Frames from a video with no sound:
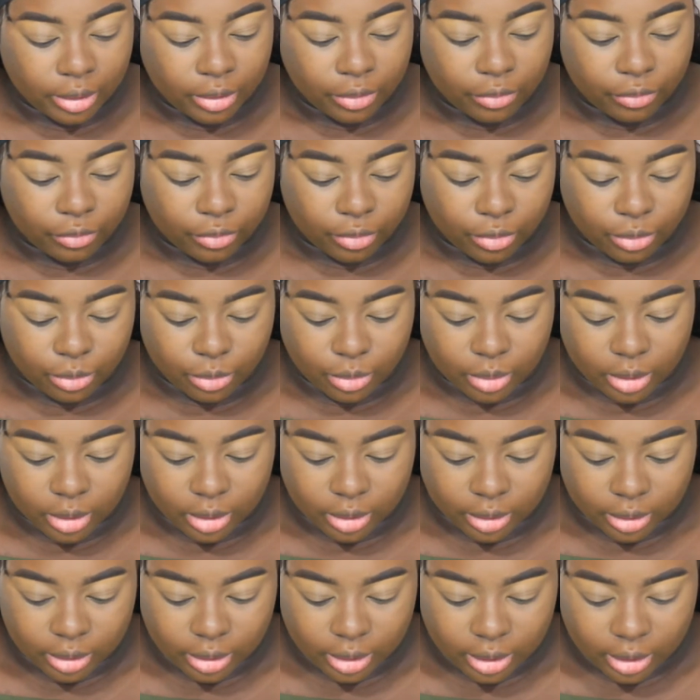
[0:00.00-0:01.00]
for
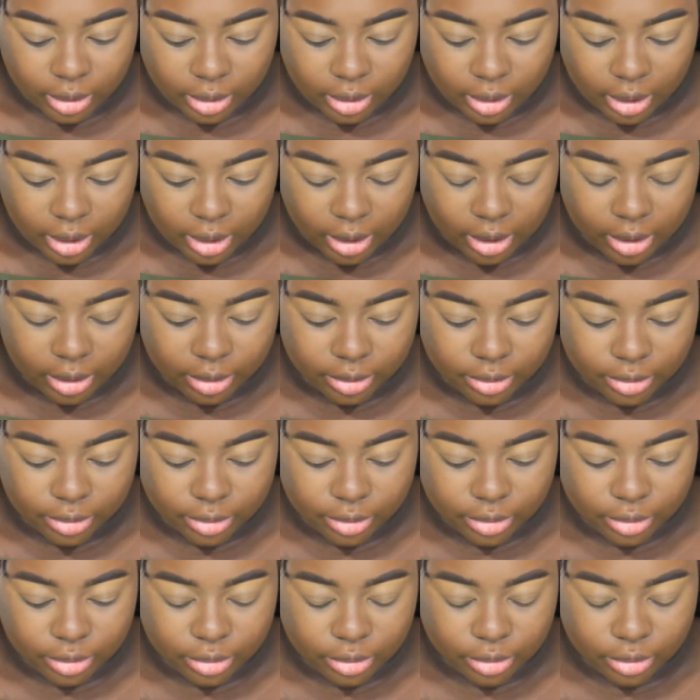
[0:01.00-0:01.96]
one, cannot